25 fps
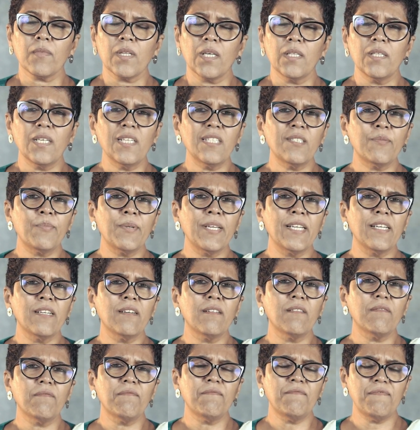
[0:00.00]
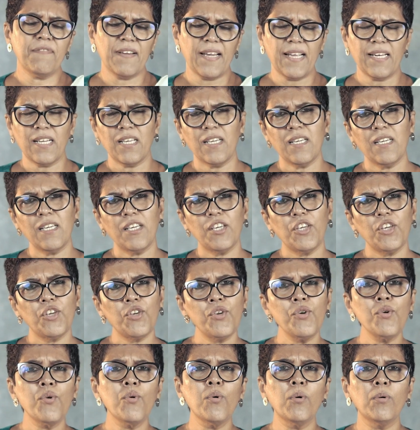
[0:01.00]
There's been a very
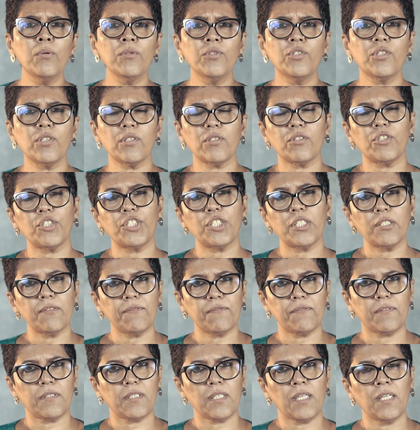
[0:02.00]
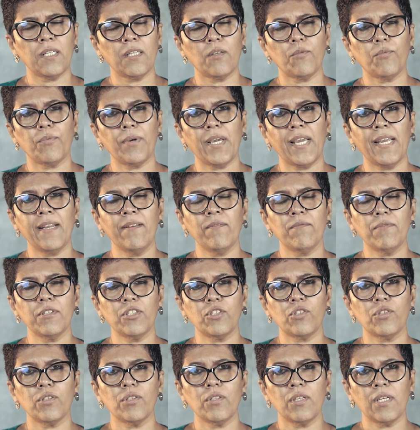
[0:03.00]
huge shift in the way in
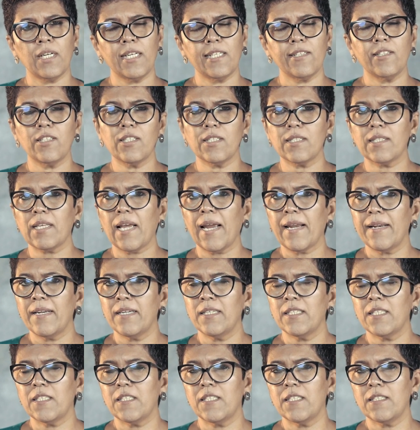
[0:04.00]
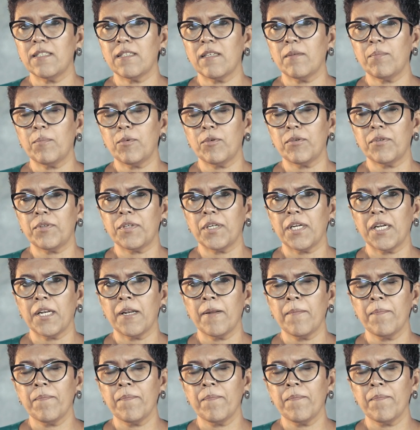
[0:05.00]
which religious identities are portrayed.